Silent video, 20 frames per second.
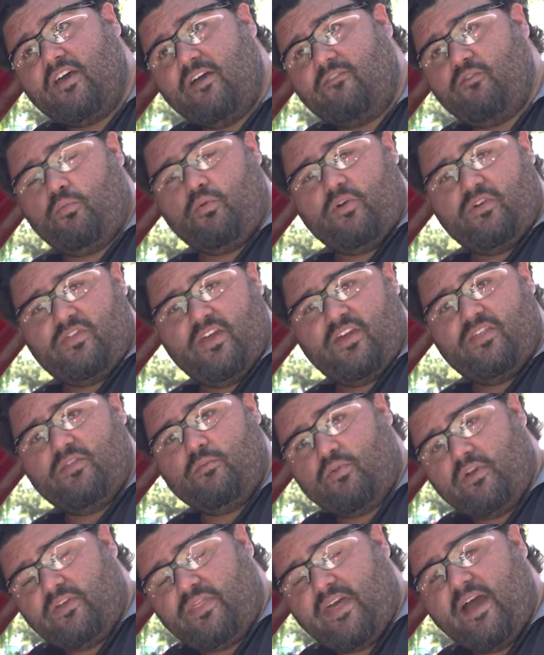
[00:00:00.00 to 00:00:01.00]
have you breathe in
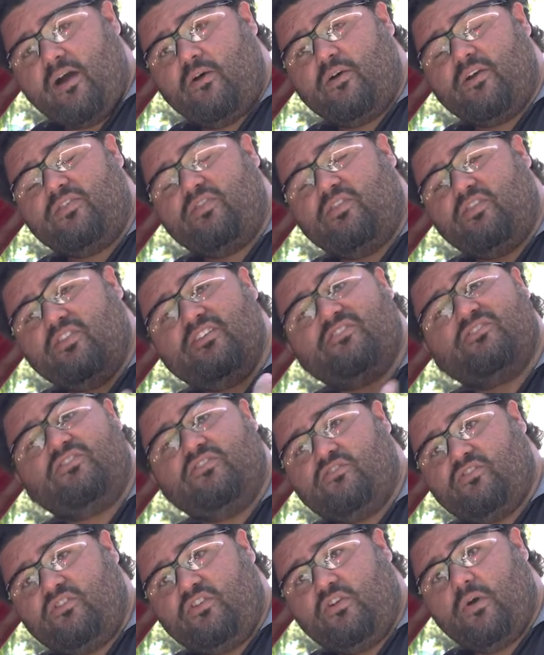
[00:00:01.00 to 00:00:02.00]
and breathe out, and
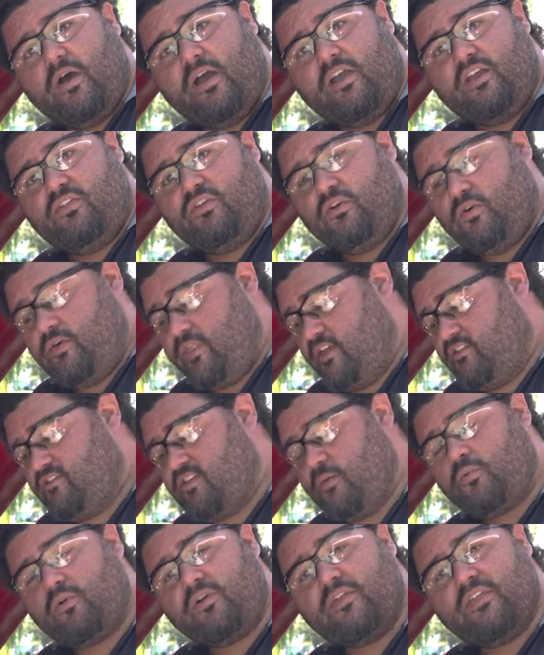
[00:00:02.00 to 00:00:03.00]
listen to you how you're doing it.
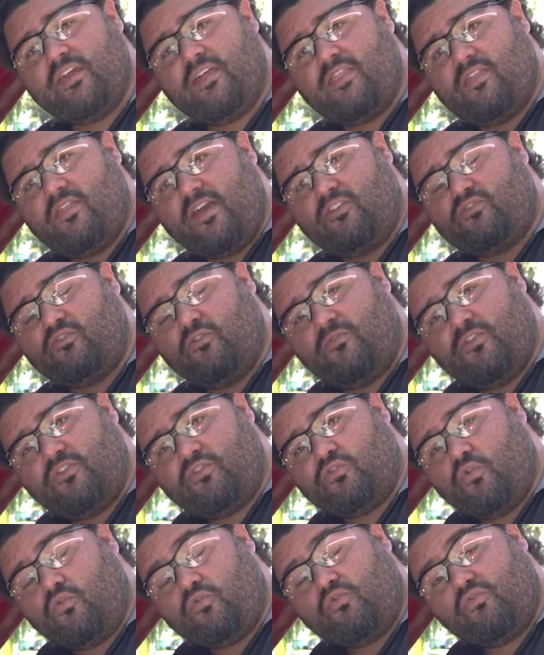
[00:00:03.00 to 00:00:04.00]
Except we're gonna get an actual
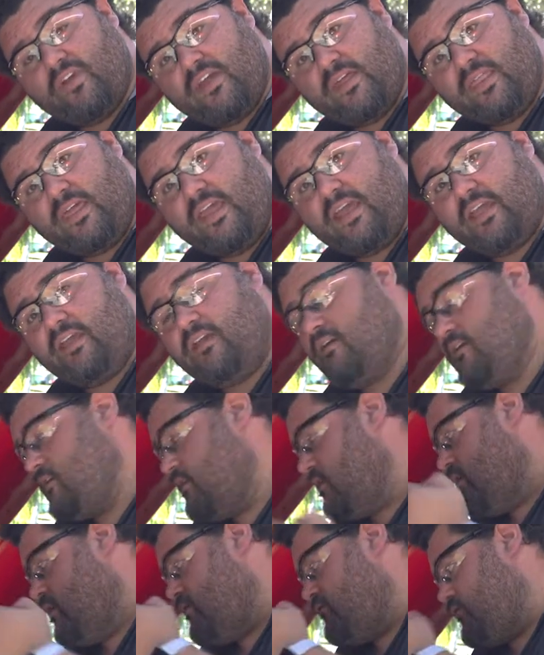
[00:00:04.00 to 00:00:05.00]
physical reading
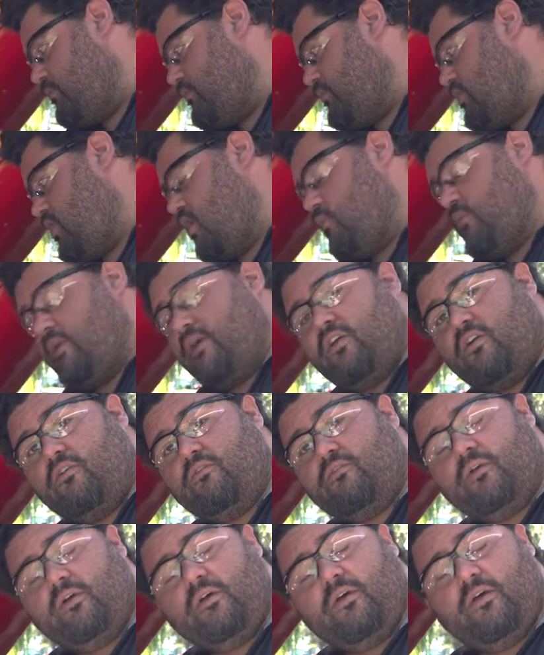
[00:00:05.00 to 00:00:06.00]
from the
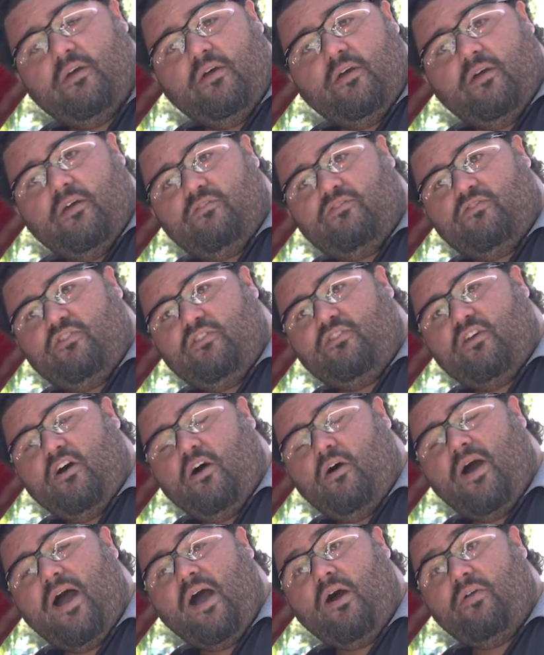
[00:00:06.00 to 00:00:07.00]
carburetor to
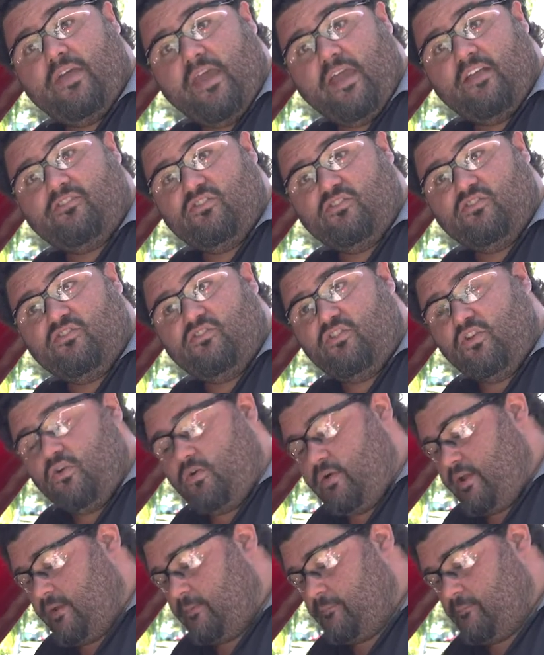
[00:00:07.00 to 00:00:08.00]
tell how the engine's
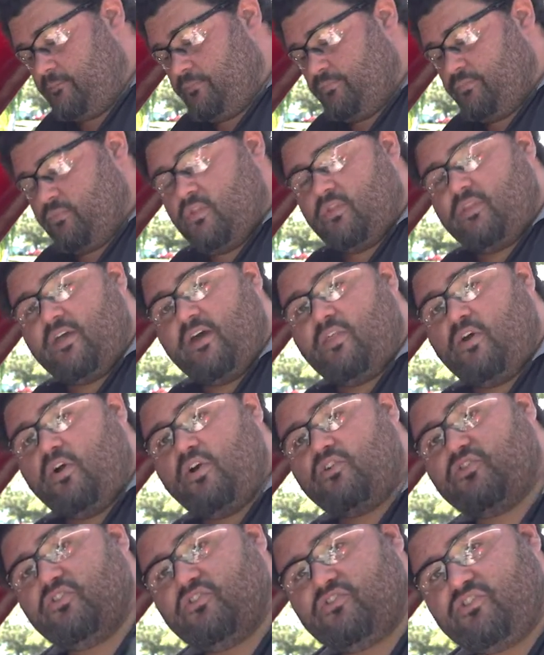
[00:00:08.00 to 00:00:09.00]
doing. Now to
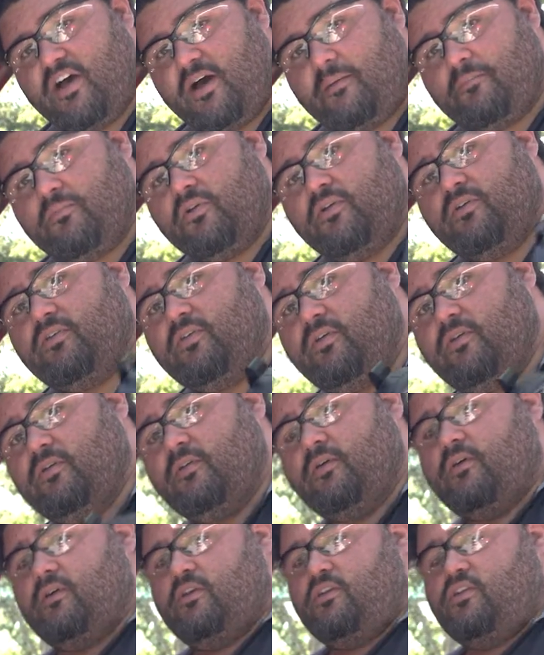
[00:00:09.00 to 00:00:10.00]
hook this up,
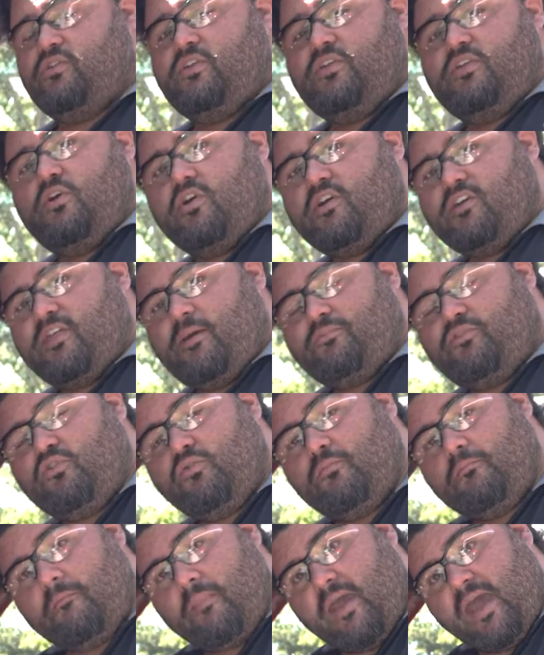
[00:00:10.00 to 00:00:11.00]
you need to hook it up
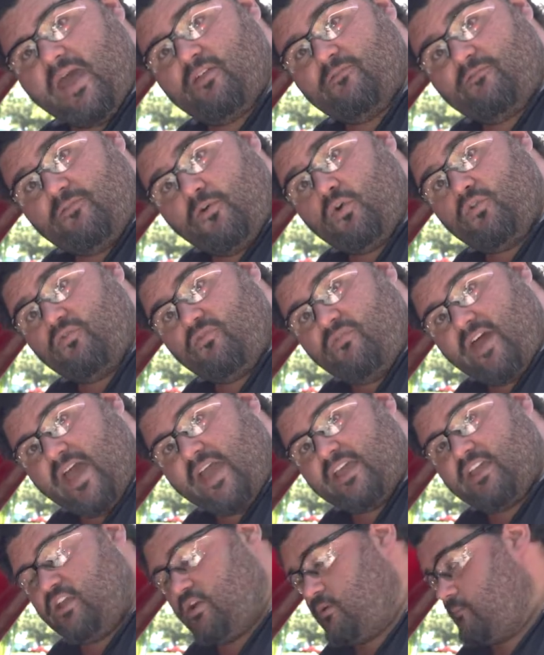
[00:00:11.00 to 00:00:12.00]
to manifold
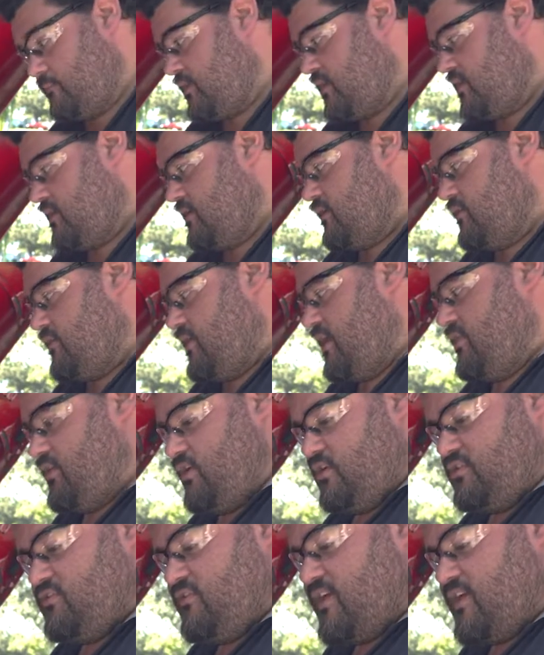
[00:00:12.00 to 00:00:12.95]
vacuum. Now there is a